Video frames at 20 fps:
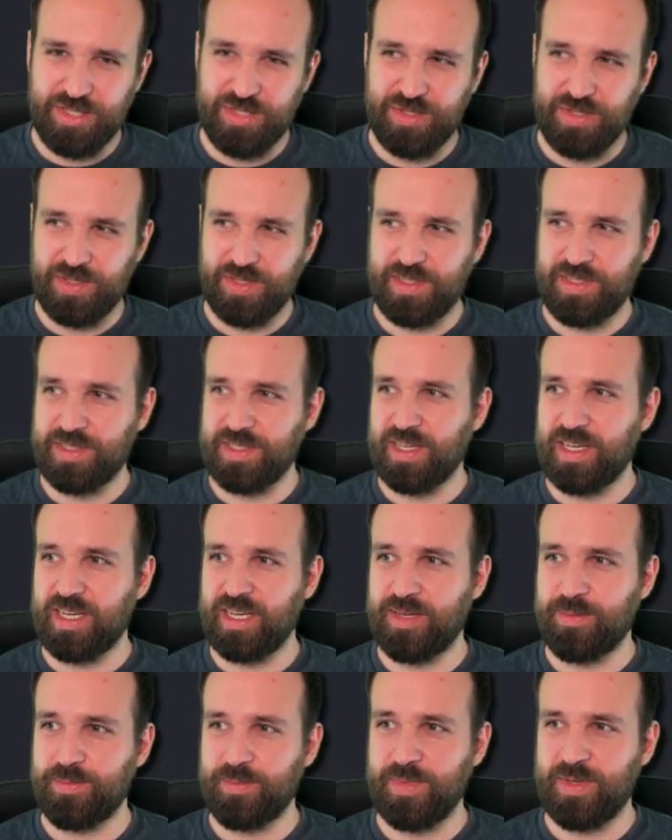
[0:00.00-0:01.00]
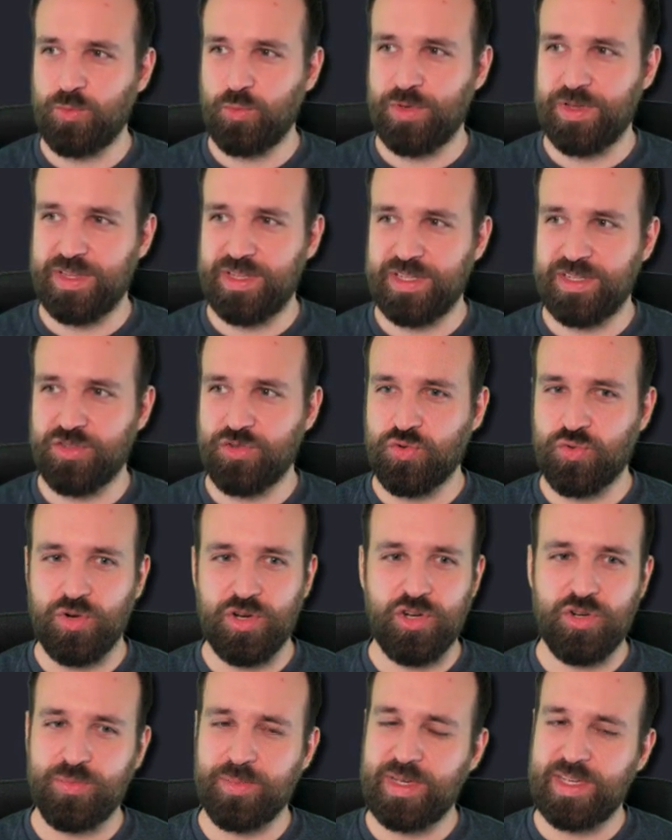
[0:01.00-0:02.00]
good. Um, within
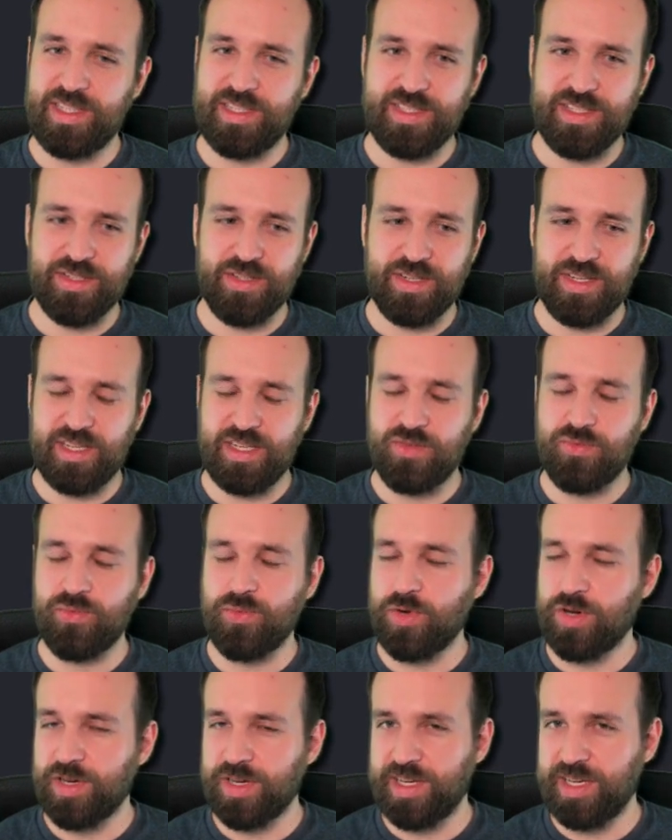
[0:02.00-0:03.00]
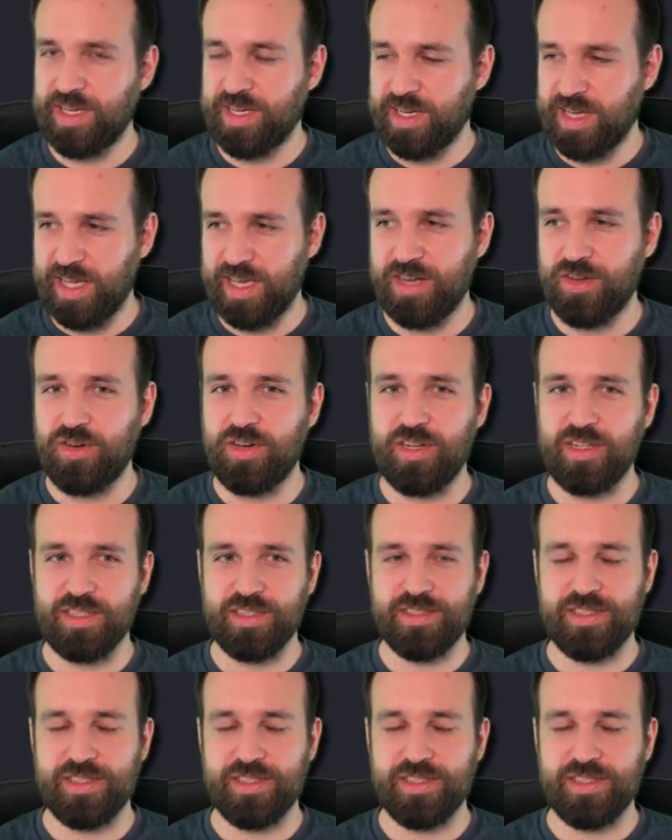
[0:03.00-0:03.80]
Chrome, it's not even working at all.